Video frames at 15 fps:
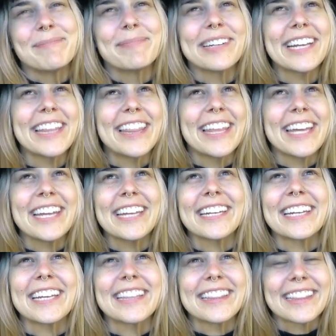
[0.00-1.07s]
Breathe
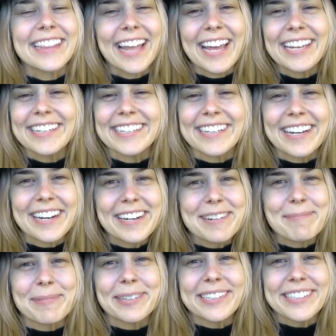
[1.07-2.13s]
in and lighten
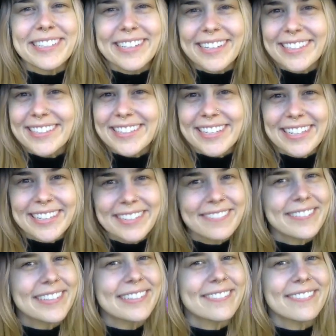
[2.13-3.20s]
up. We're just here
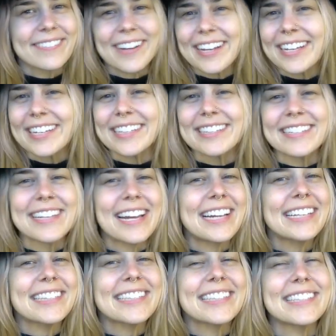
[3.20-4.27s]
for fun, it's
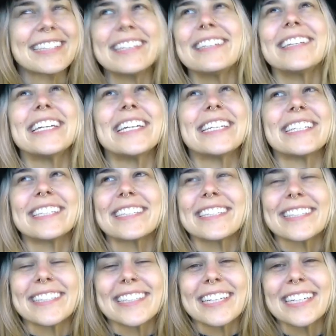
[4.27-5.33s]
not
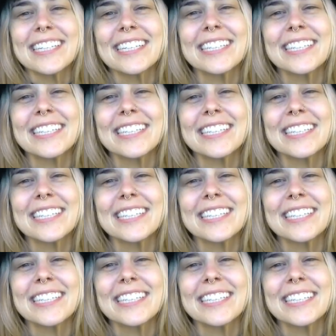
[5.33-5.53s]
serious.